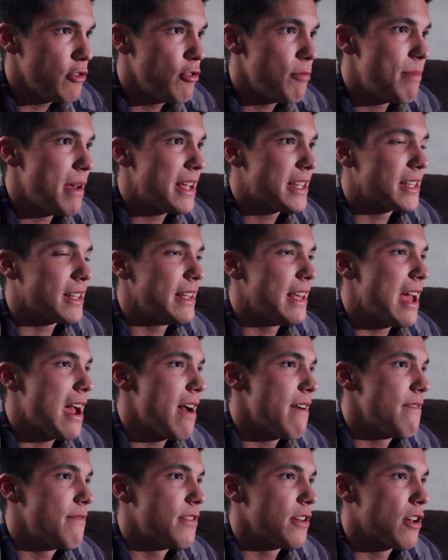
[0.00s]
would basically
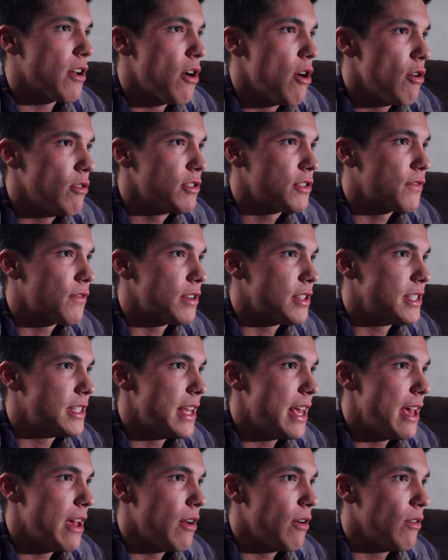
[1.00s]
have the cajones for
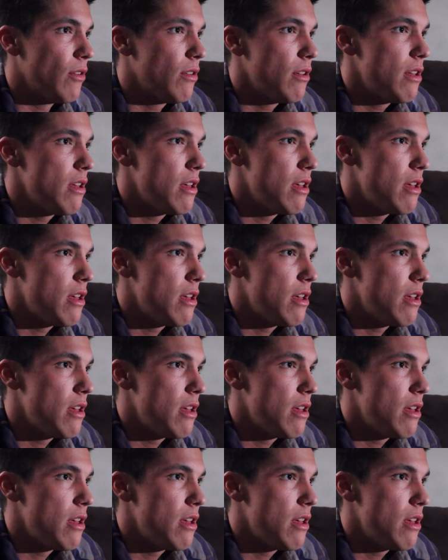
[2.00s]
sale